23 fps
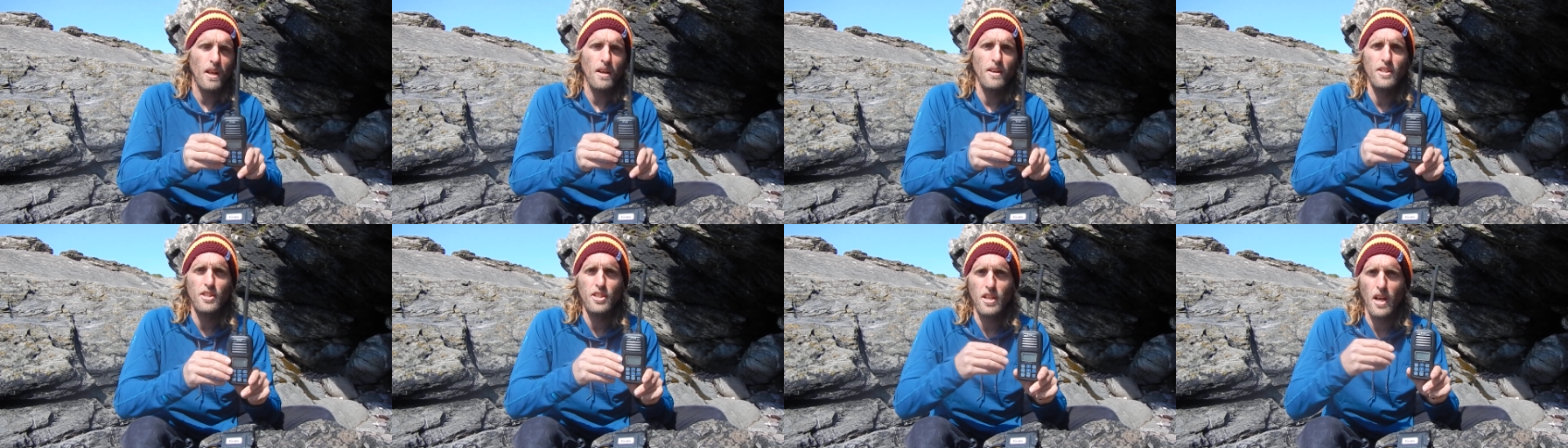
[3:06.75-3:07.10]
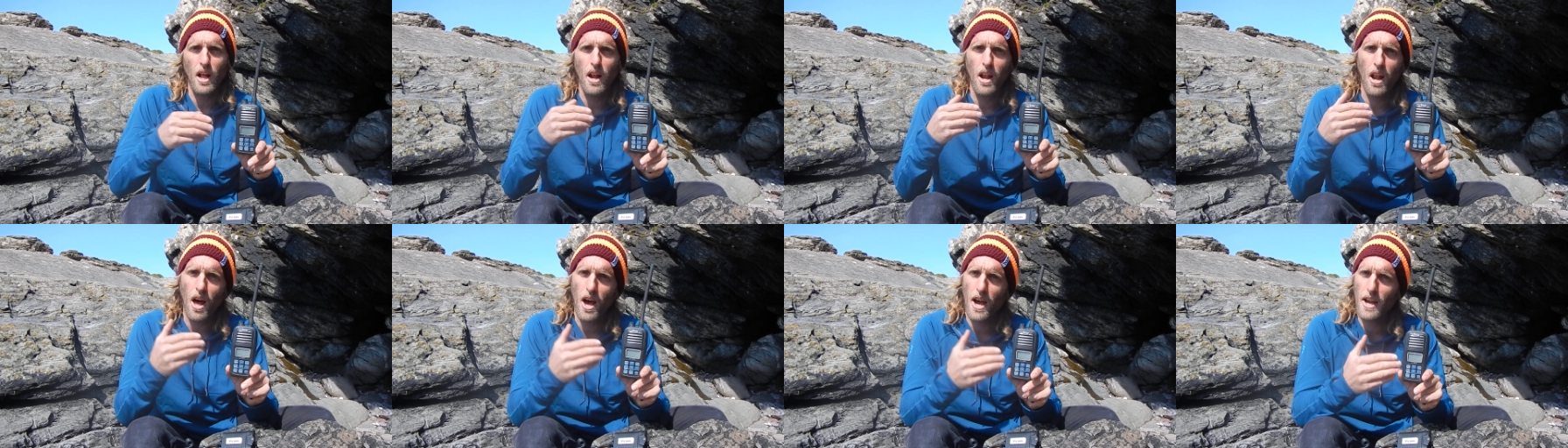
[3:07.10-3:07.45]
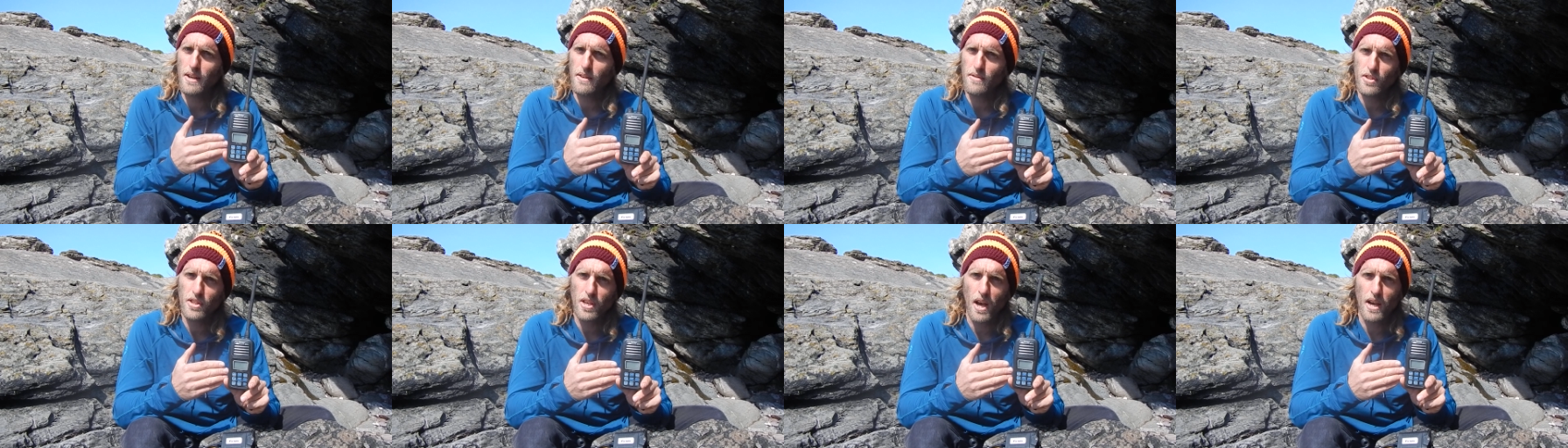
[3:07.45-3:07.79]
This is a
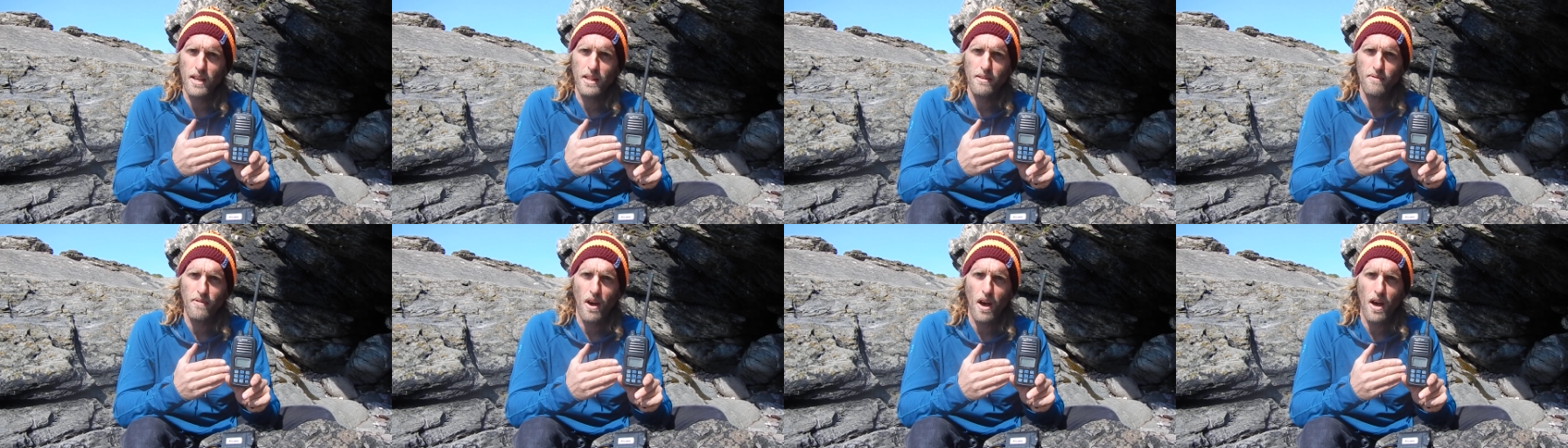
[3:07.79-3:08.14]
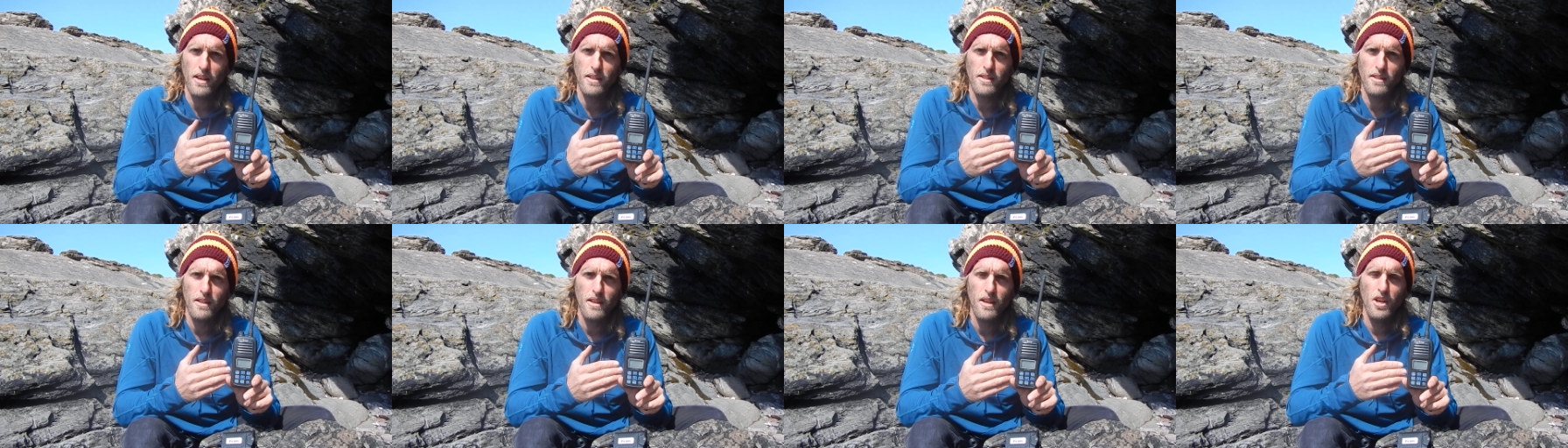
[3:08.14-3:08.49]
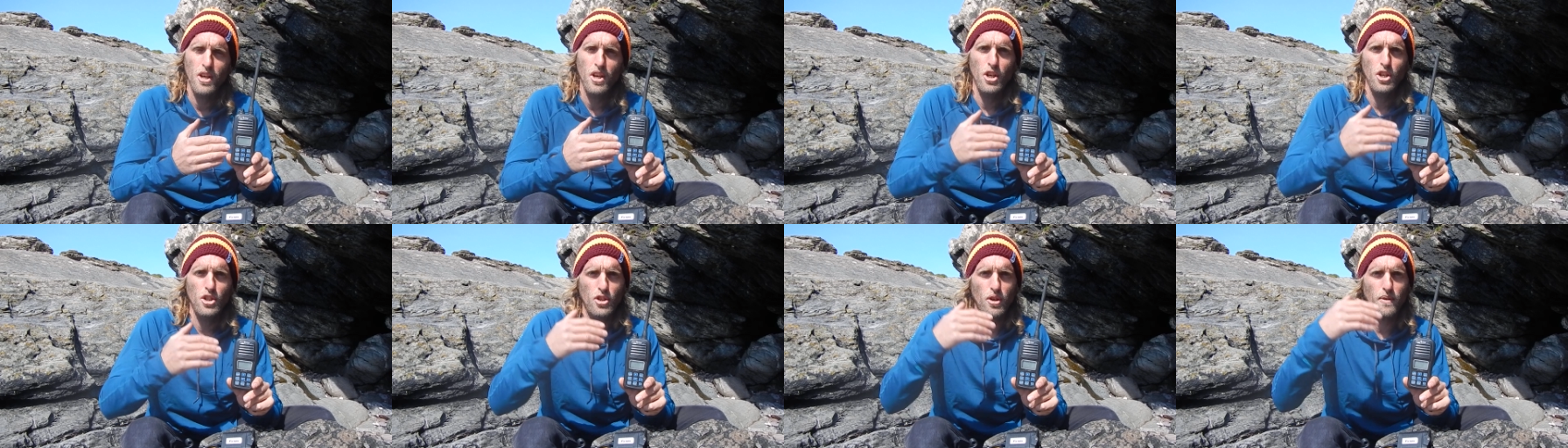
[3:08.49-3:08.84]
line of sight device
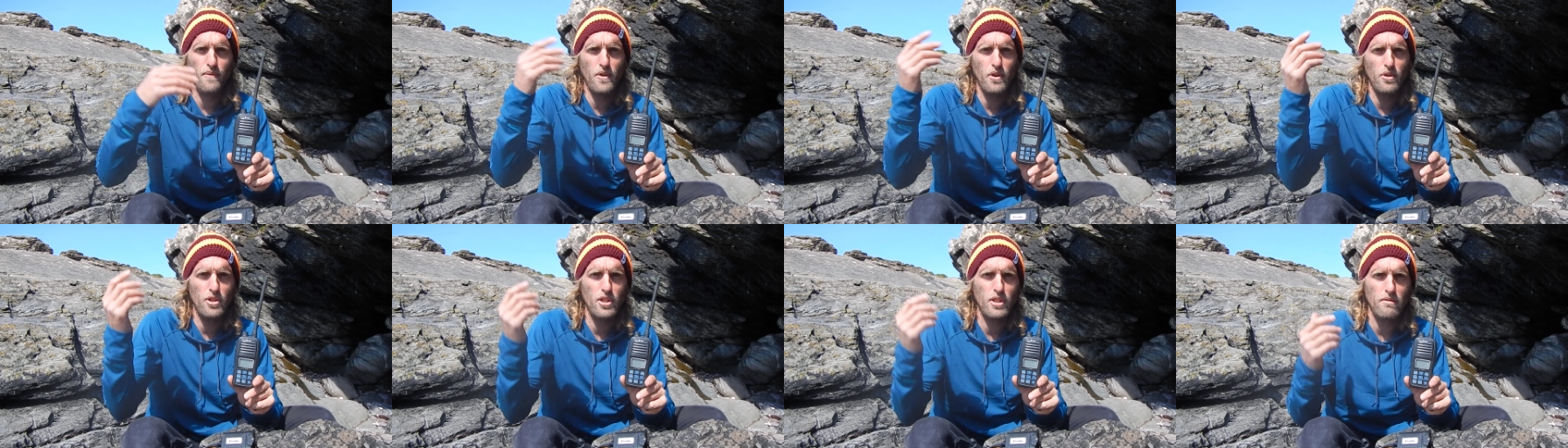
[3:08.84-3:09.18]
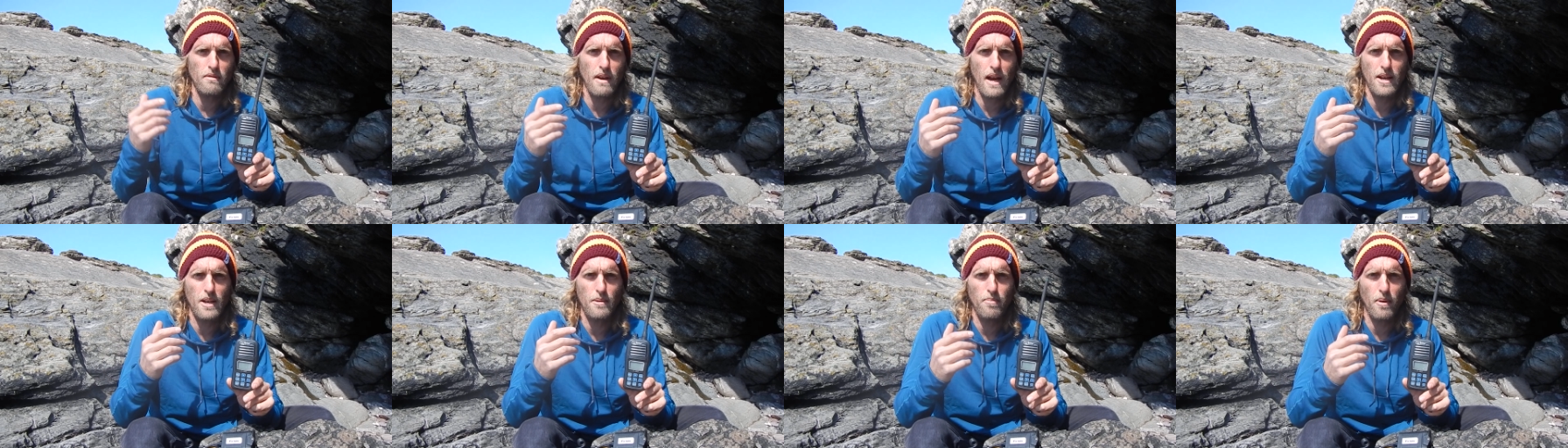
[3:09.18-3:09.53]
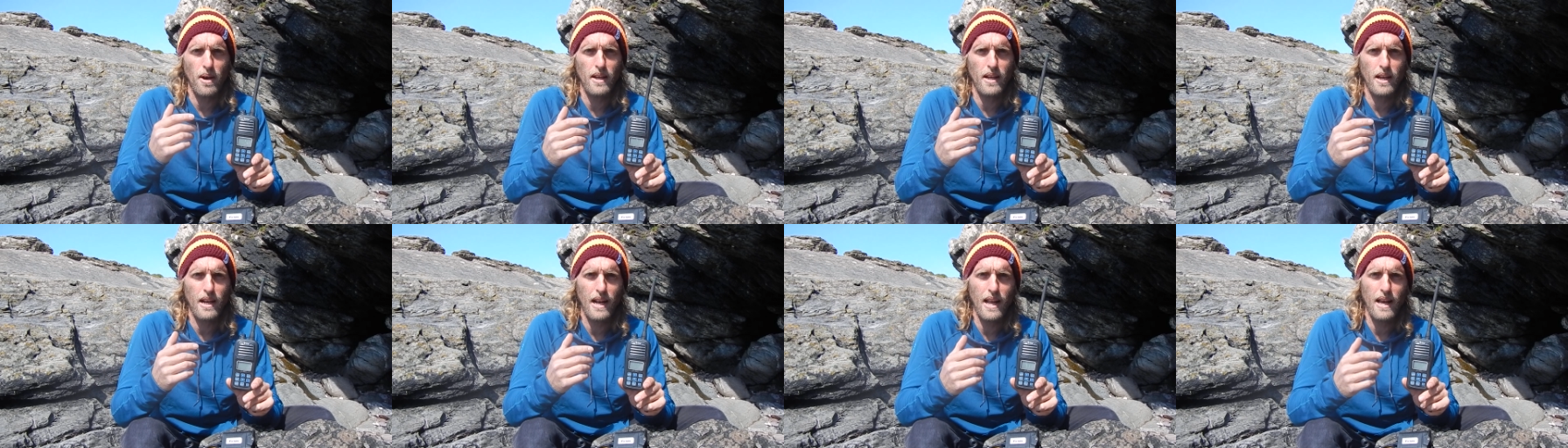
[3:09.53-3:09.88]
so if you're surrounded
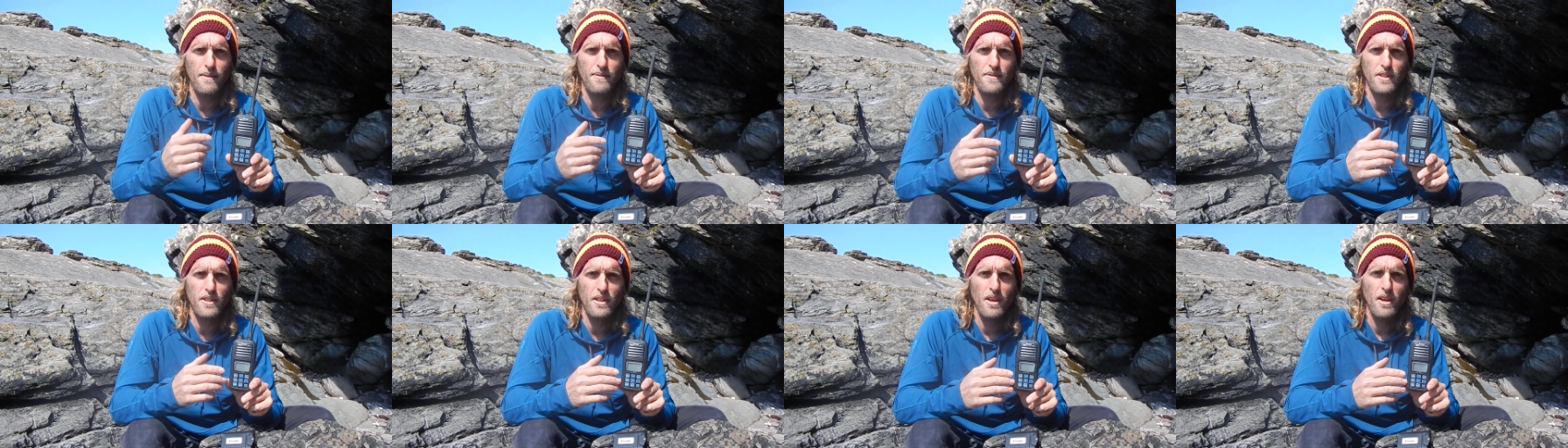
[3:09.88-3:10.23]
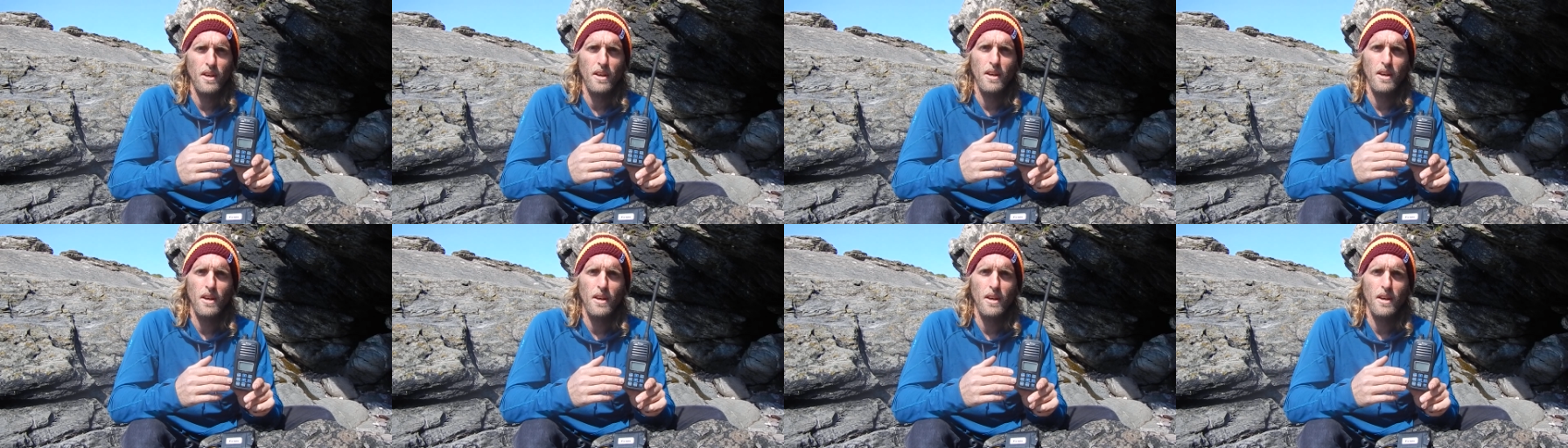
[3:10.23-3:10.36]
by cliffs